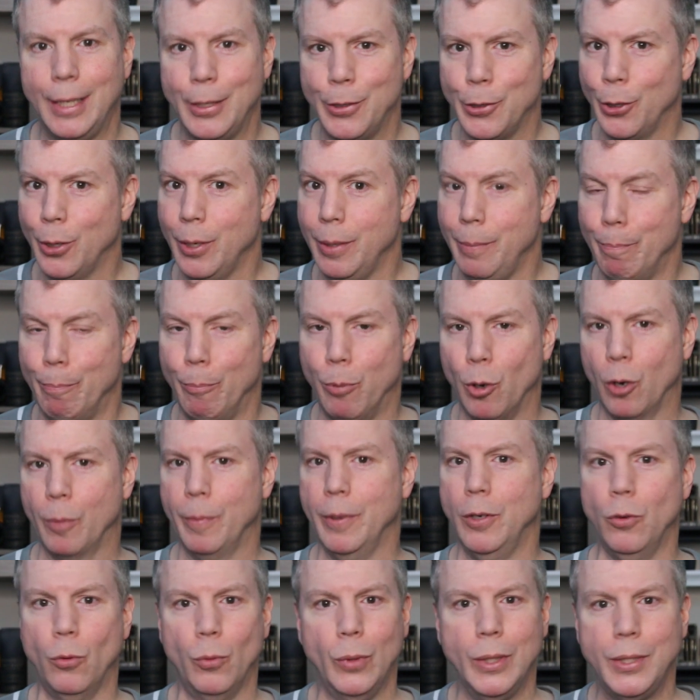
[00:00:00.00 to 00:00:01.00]
leather and
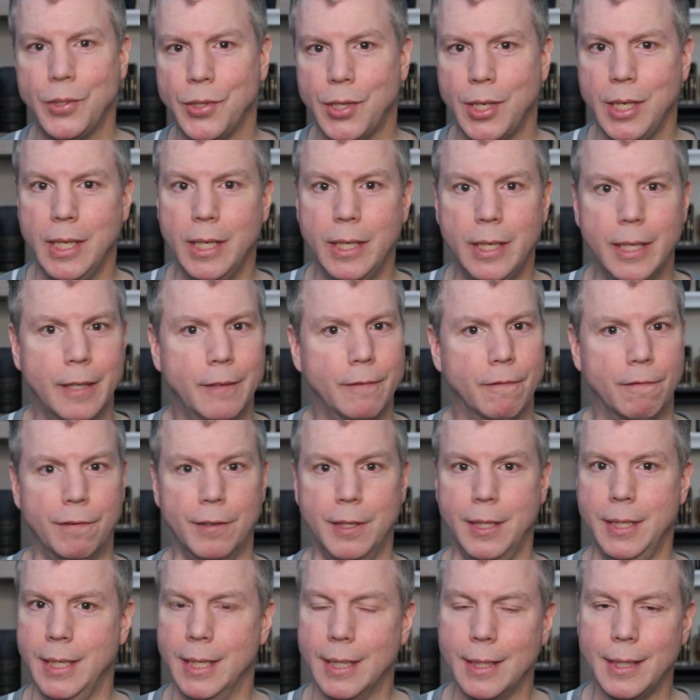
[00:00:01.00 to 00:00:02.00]
bourbon whiskey and
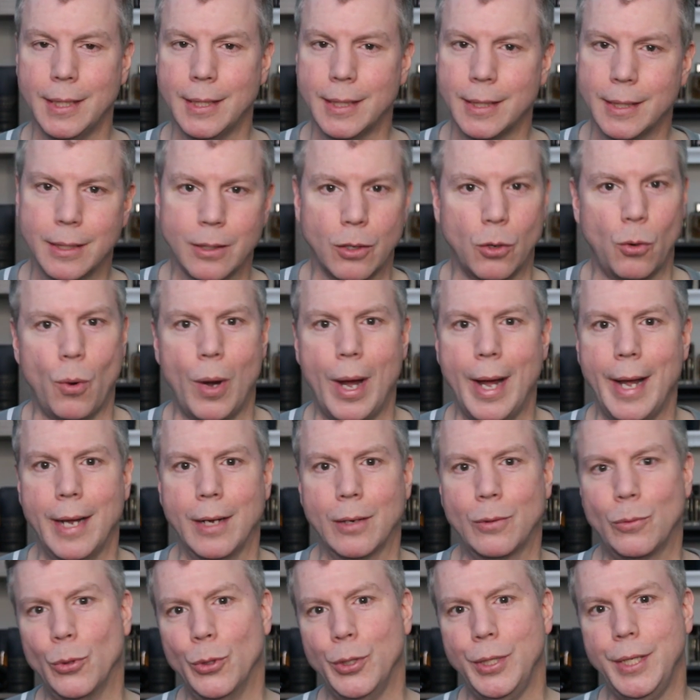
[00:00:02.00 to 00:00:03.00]
vanilla,
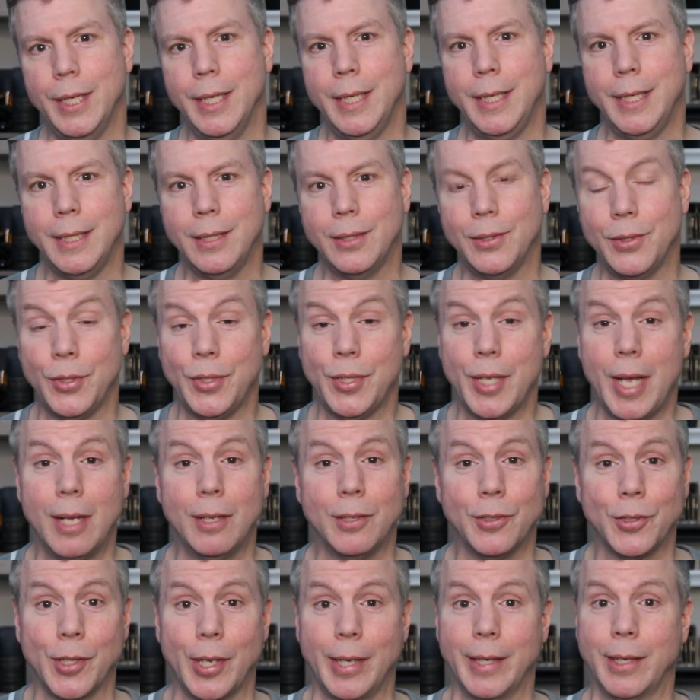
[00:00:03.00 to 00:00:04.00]
guaiac wood in it
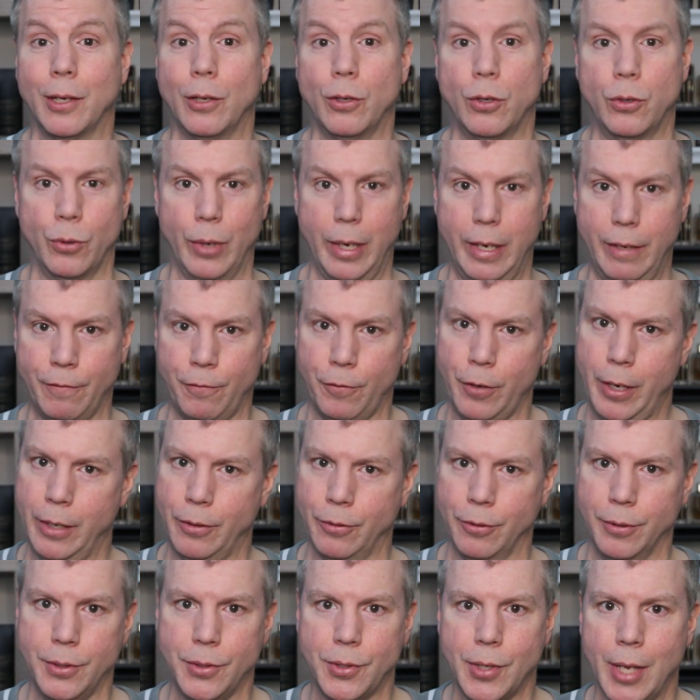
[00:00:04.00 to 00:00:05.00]
sounds like a great
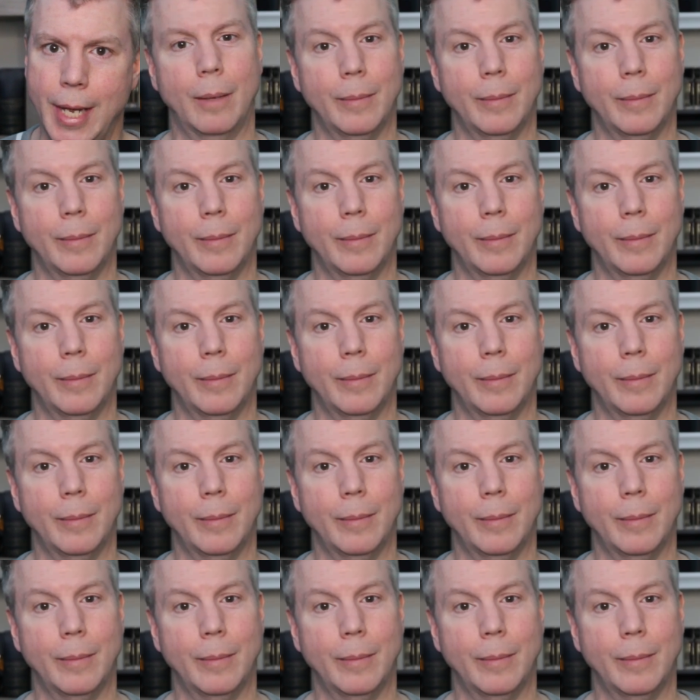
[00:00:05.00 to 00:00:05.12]
fragrance.